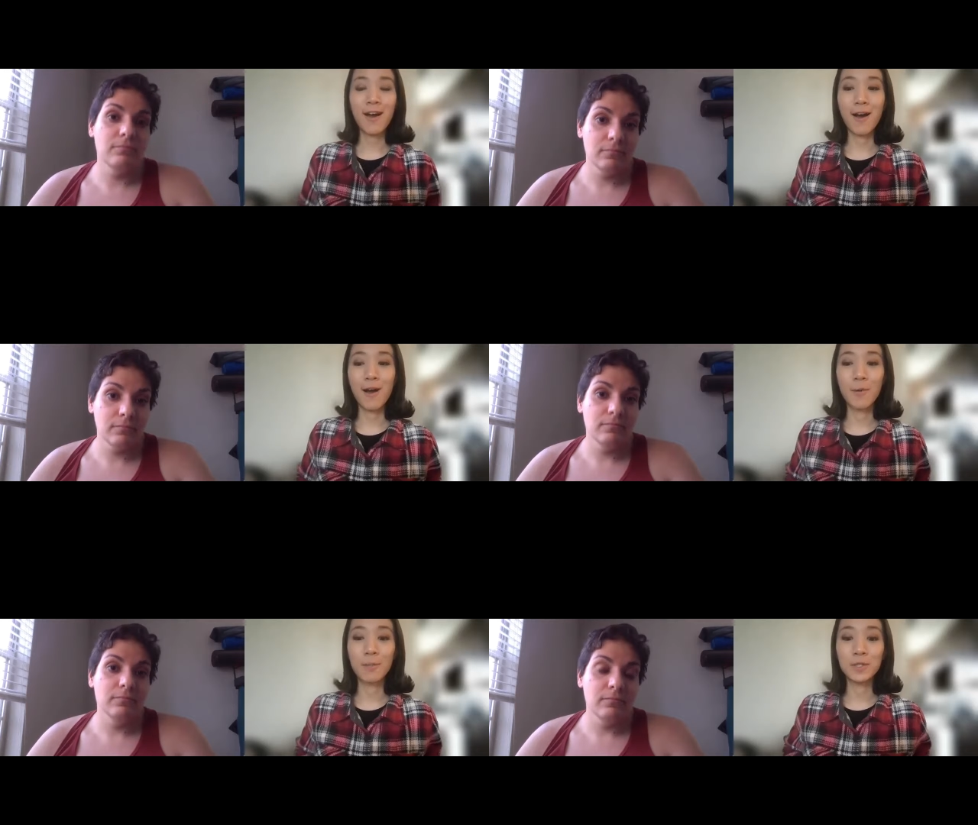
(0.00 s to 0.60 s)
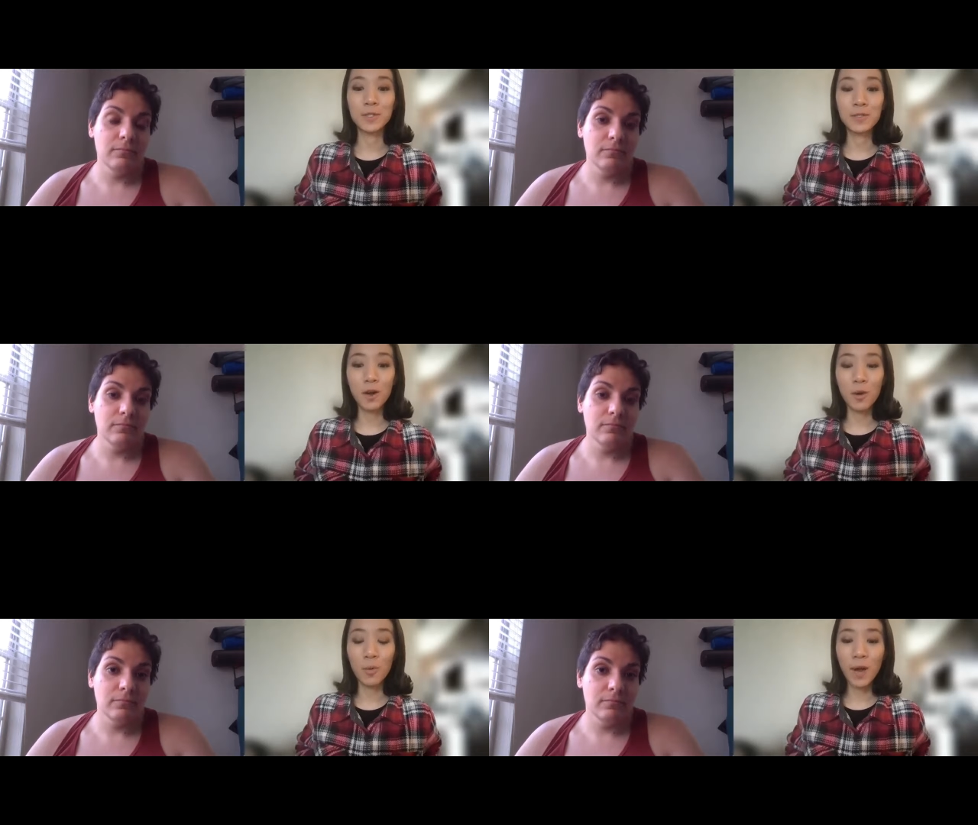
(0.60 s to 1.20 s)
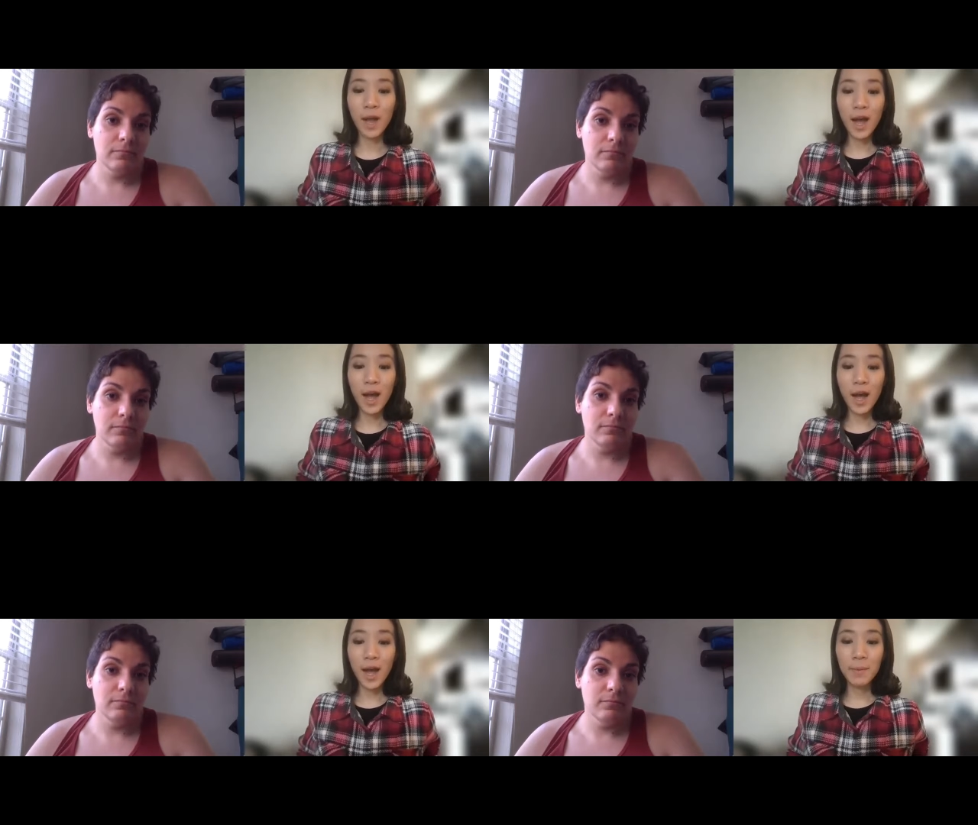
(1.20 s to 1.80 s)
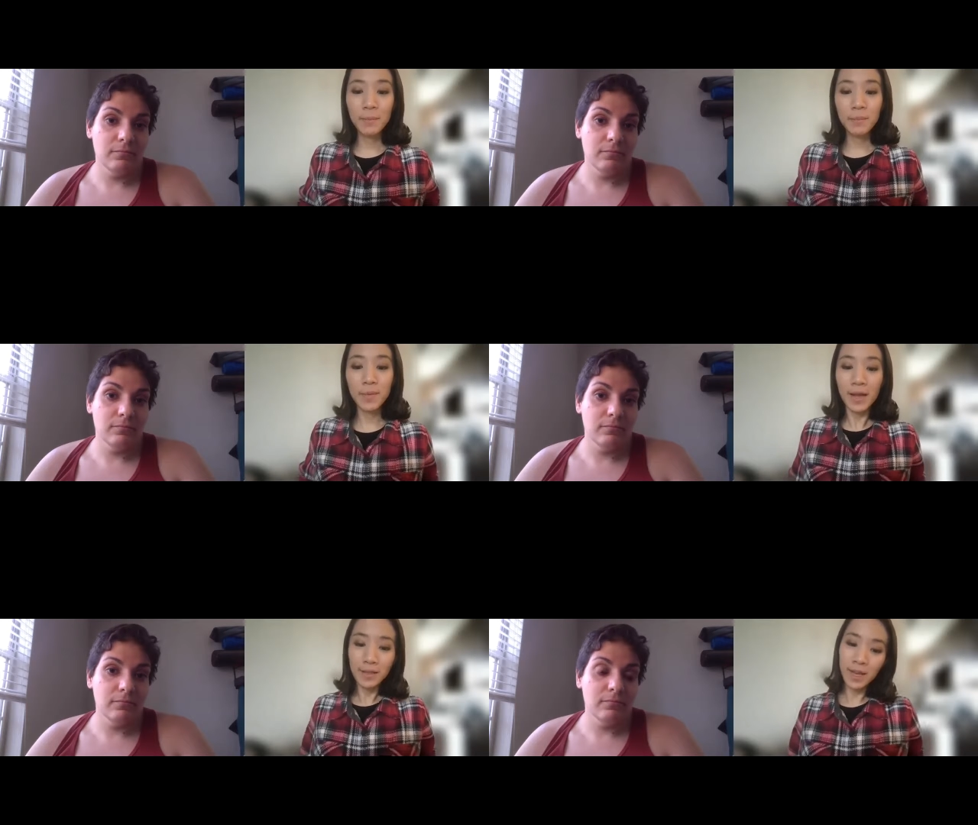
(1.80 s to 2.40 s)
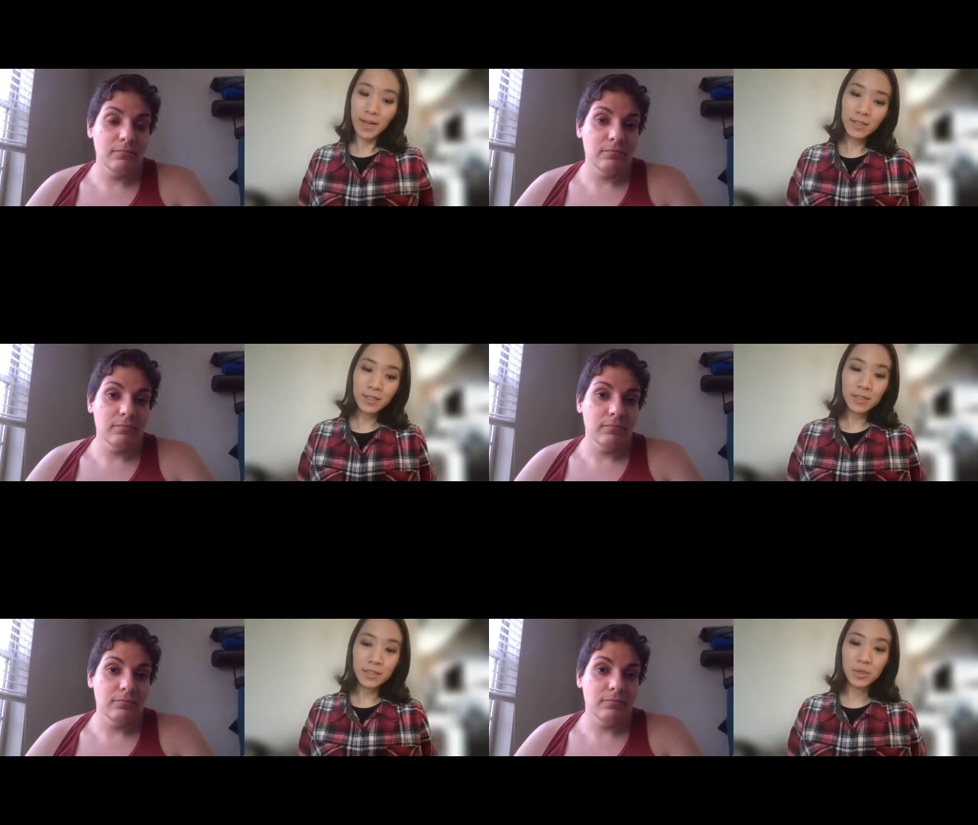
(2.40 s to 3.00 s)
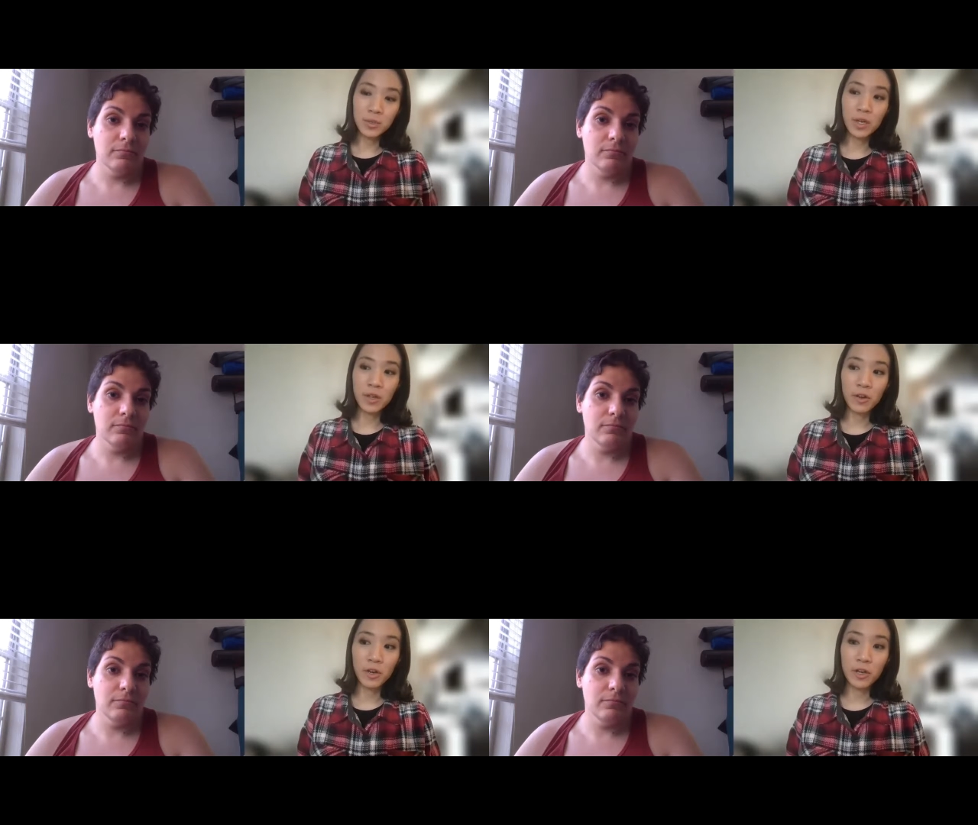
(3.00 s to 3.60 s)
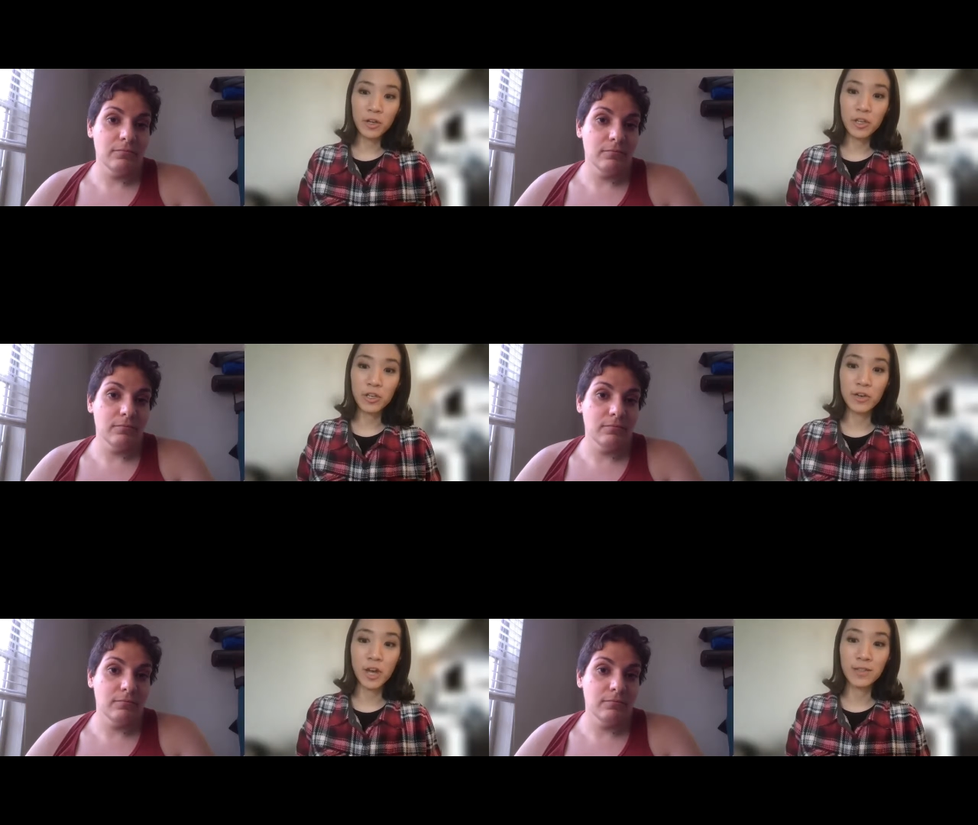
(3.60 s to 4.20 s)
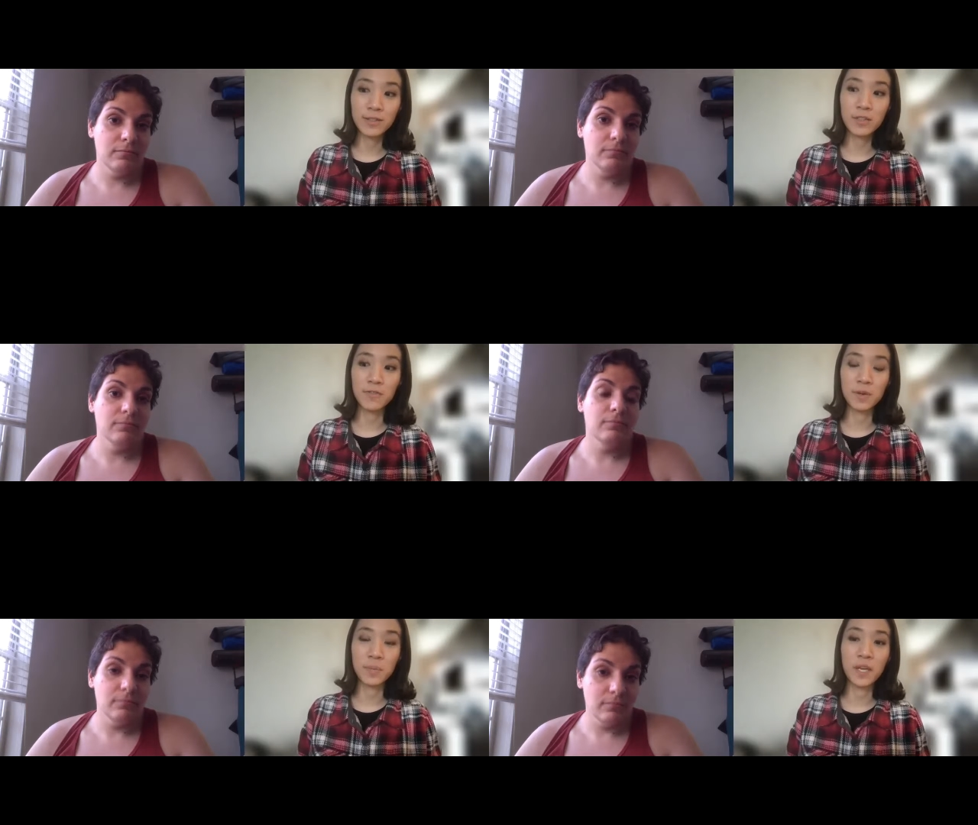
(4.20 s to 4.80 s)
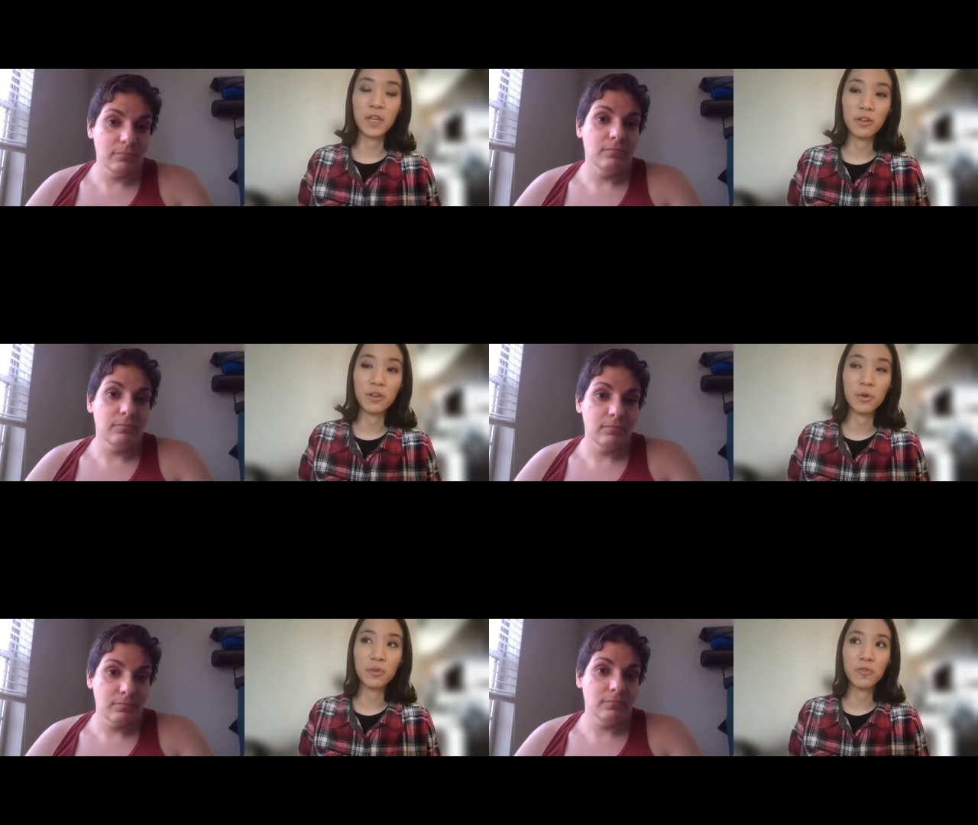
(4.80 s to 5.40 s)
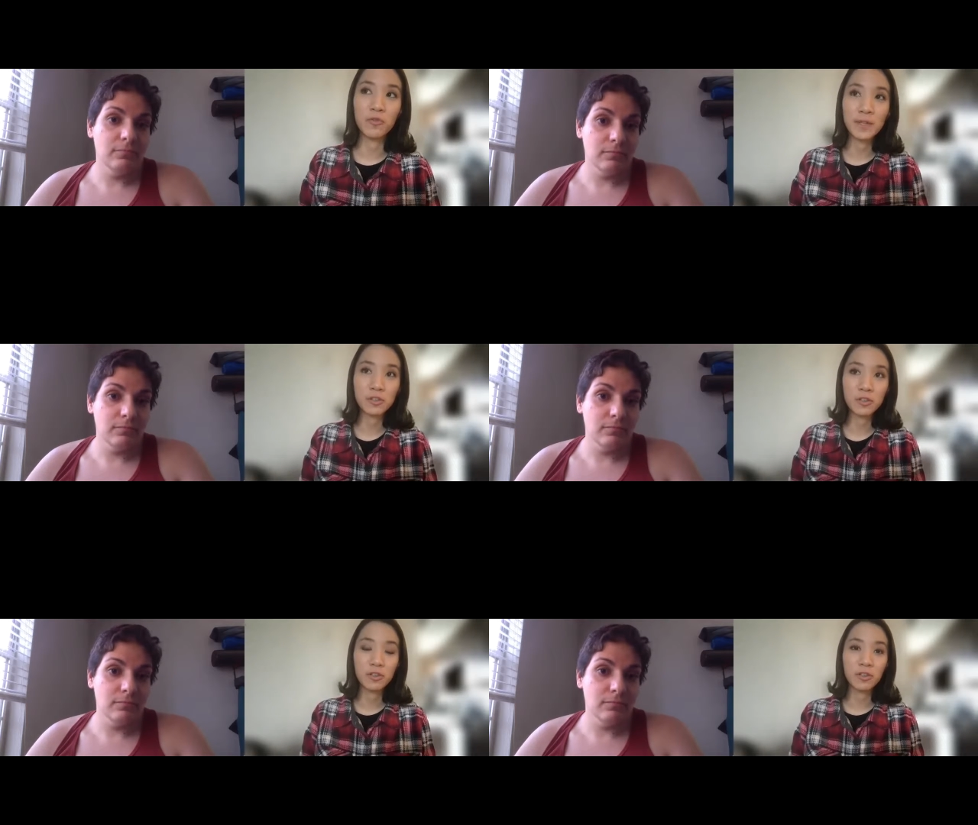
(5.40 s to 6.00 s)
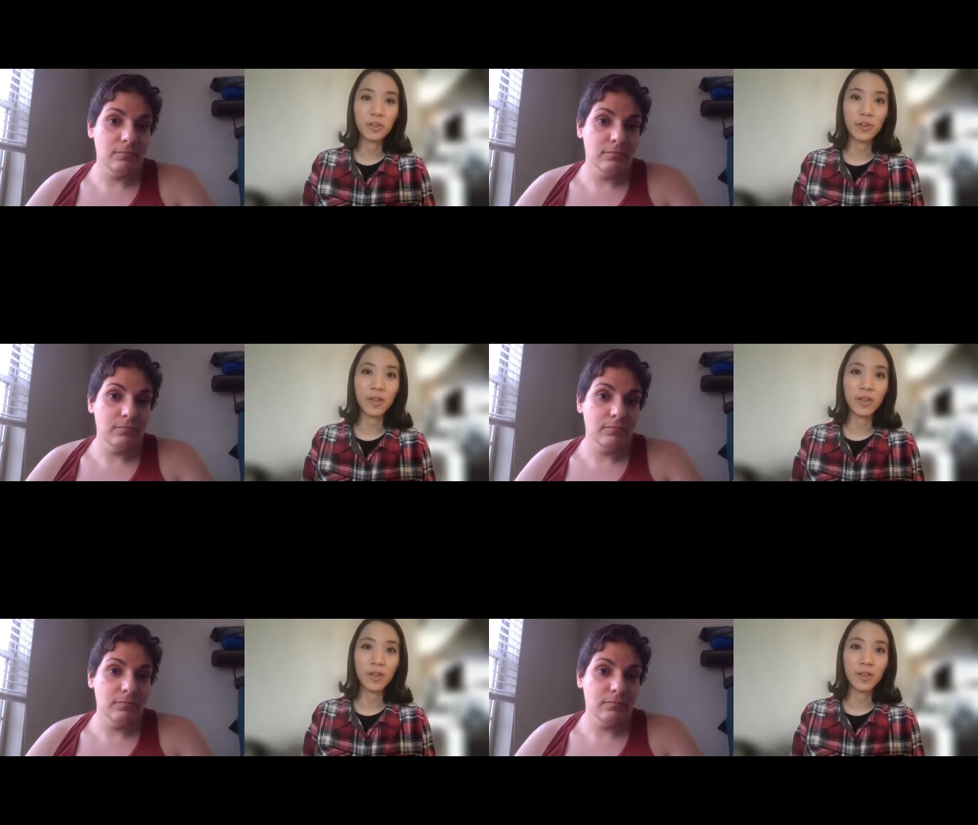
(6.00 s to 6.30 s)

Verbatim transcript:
Speaker 1: Um, so I'm that that kind of leads to another curiosity for me. You know, you've mentioned earlier